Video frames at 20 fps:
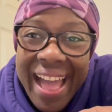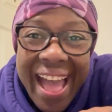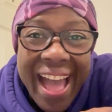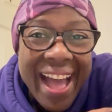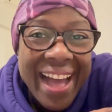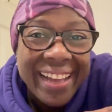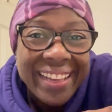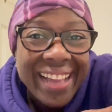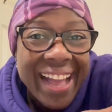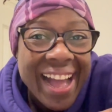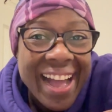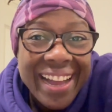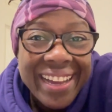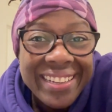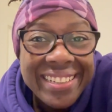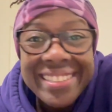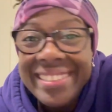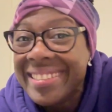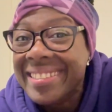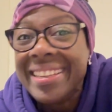Hi
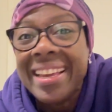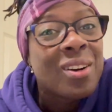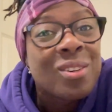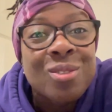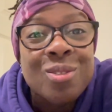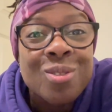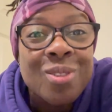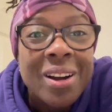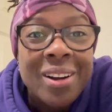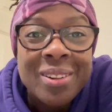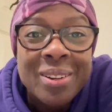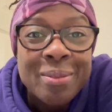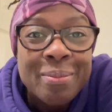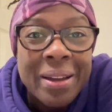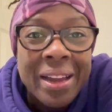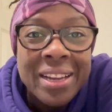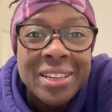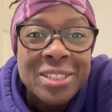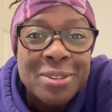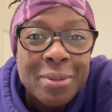guys, welcome
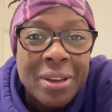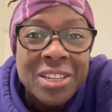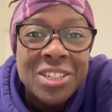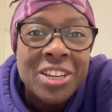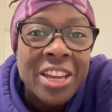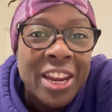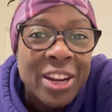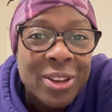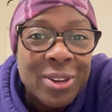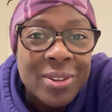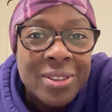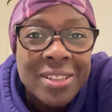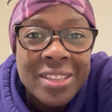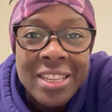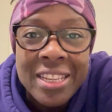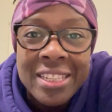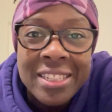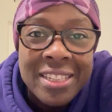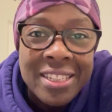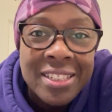back to my channel.
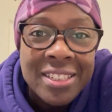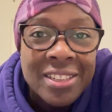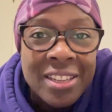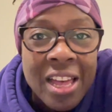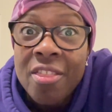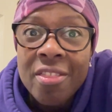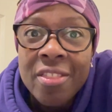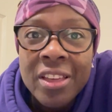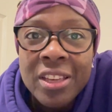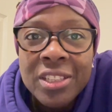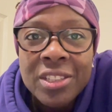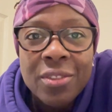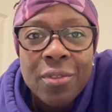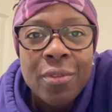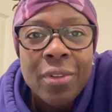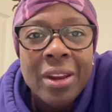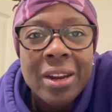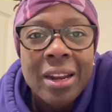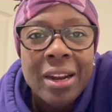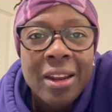This is This
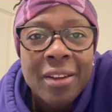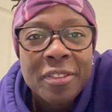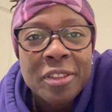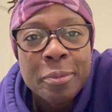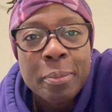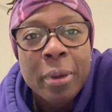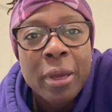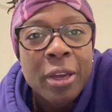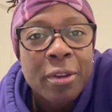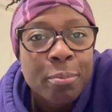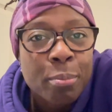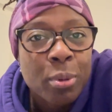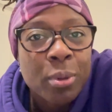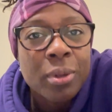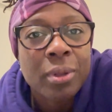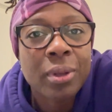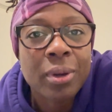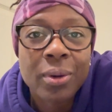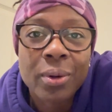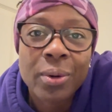One That Loves
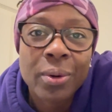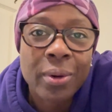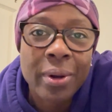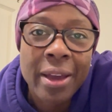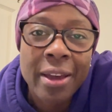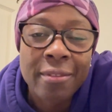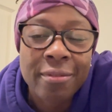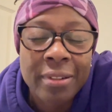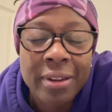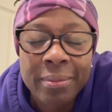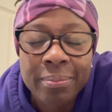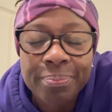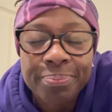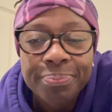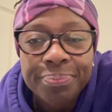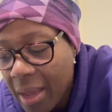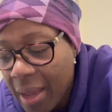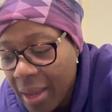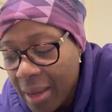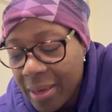Purple or Evelyn
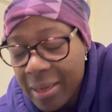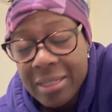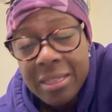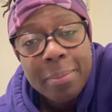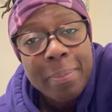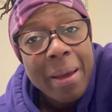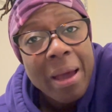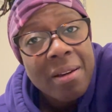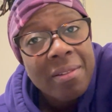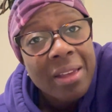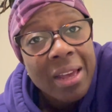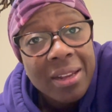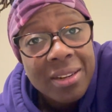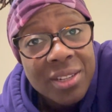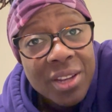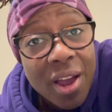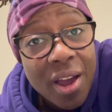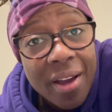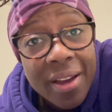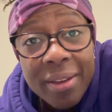and it's about that
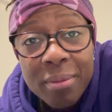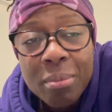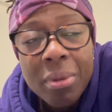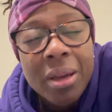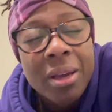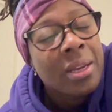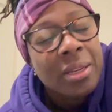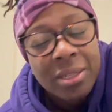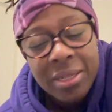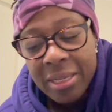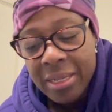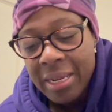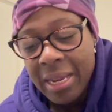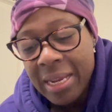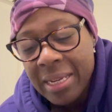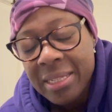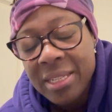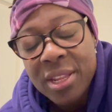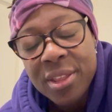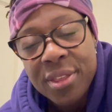time.
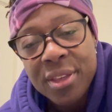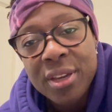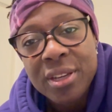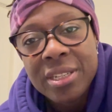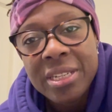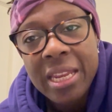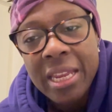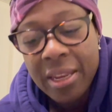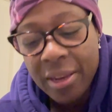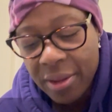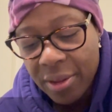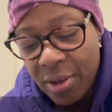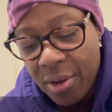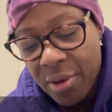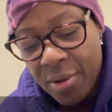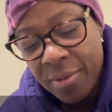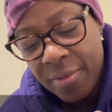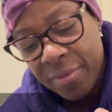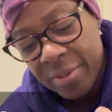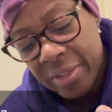Today is the 13th
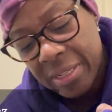of